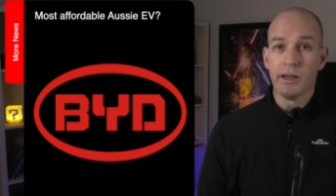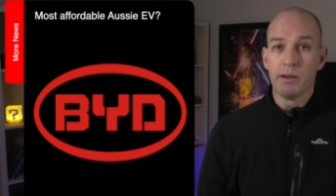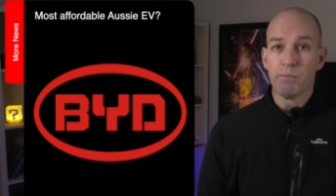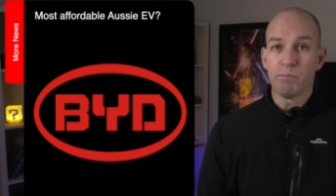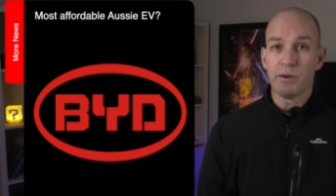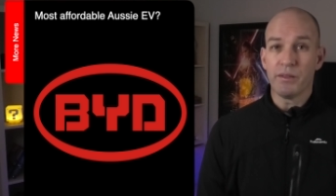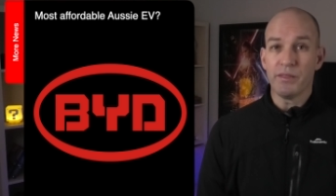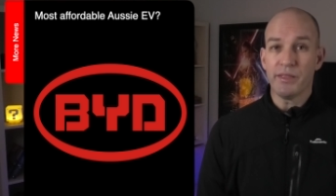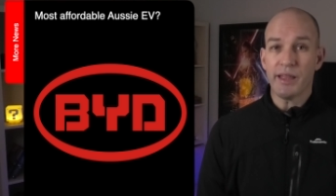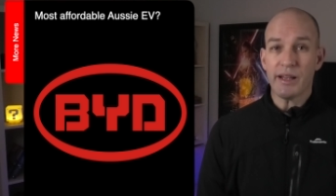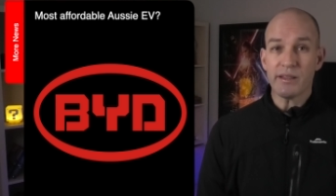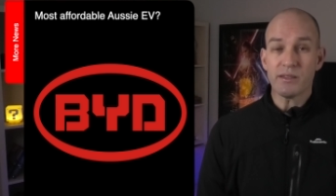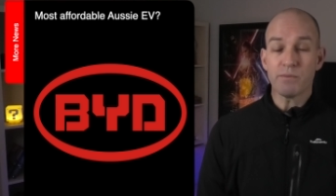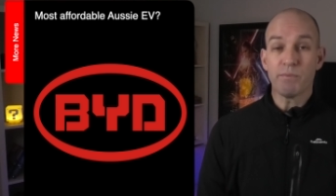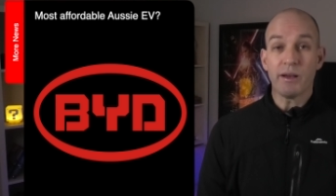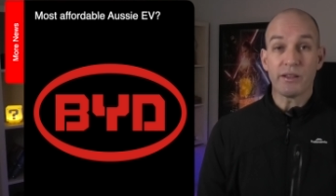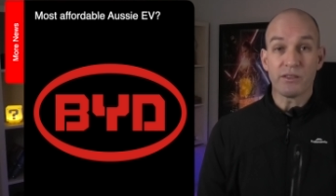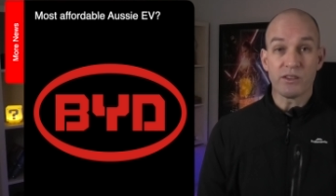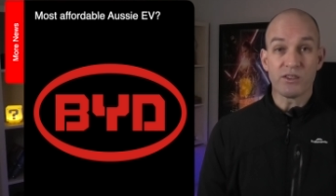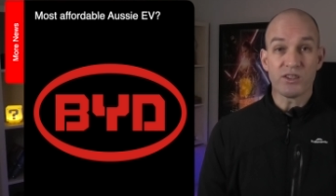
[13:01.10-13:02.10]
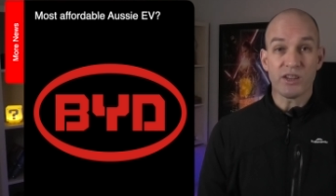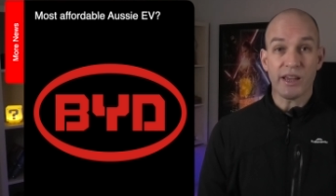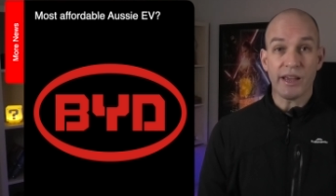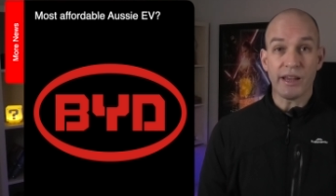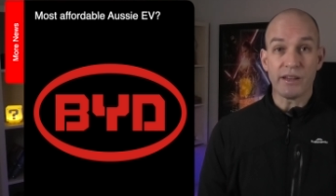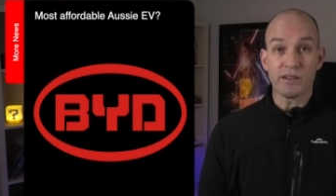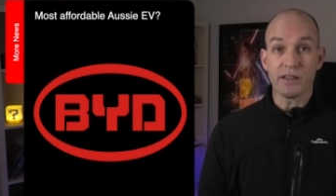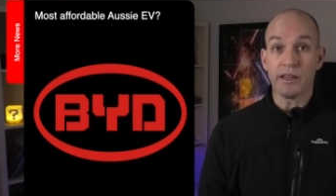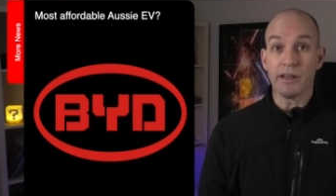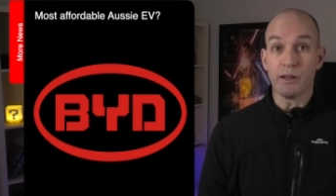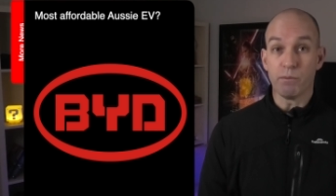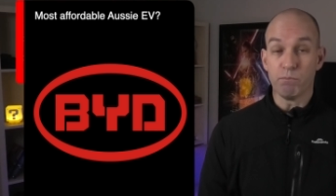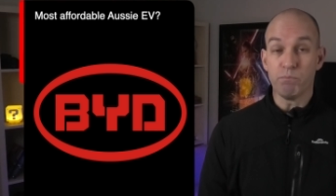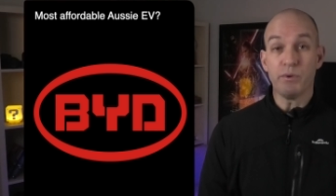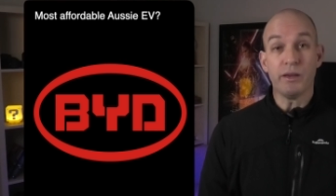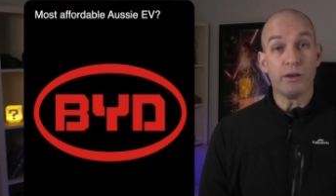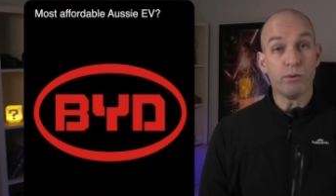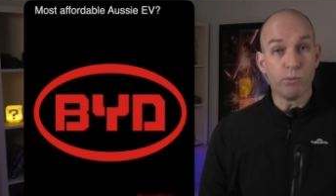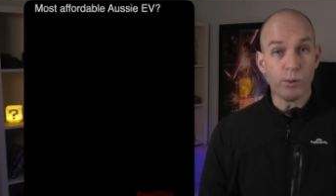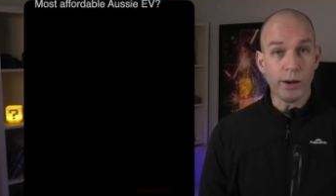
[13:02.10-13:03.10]
But that's about to change in a
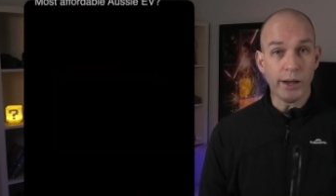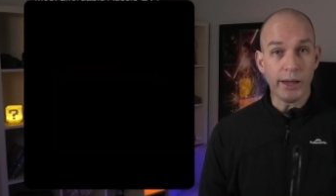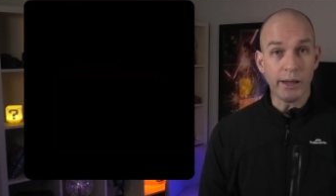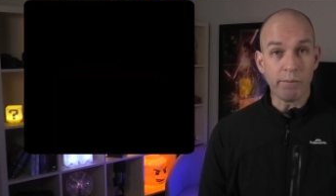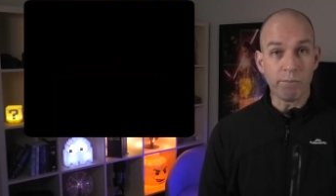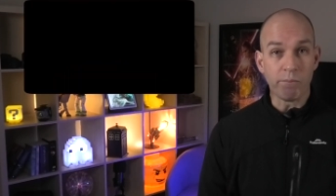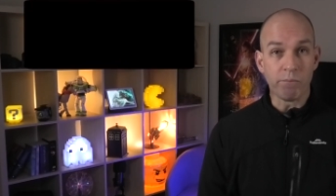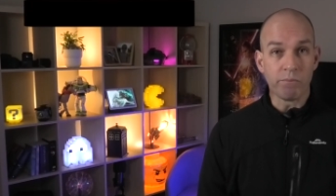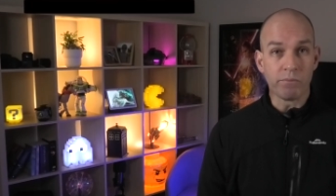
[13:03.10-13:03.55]
big way.